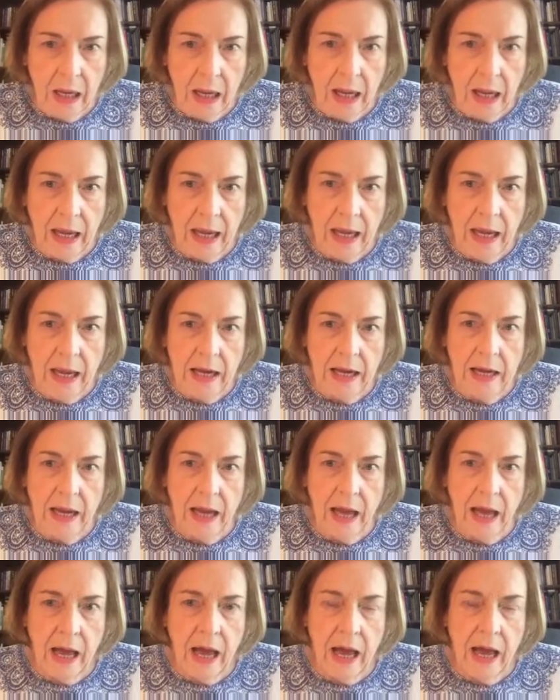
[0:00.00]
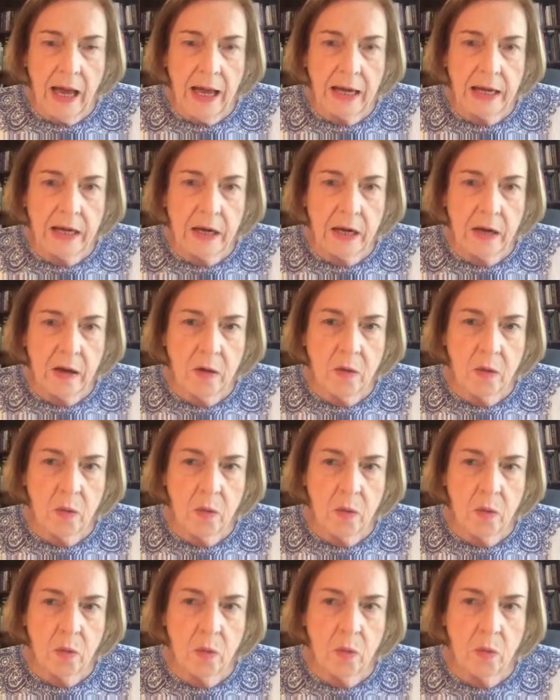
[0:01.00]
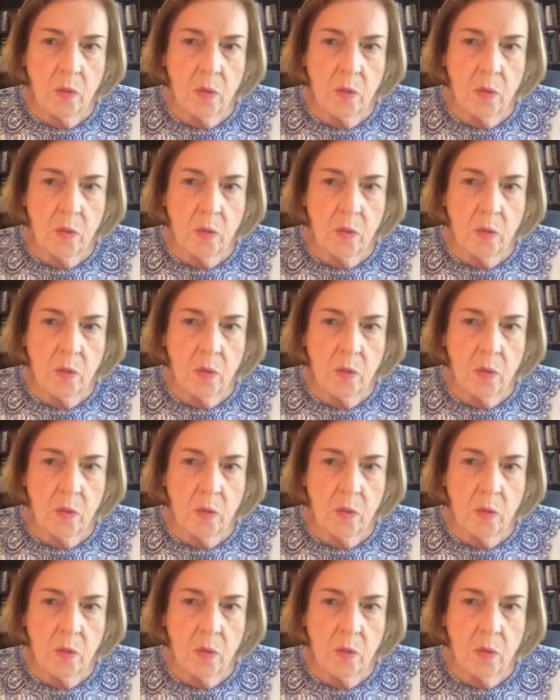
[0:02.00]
And I know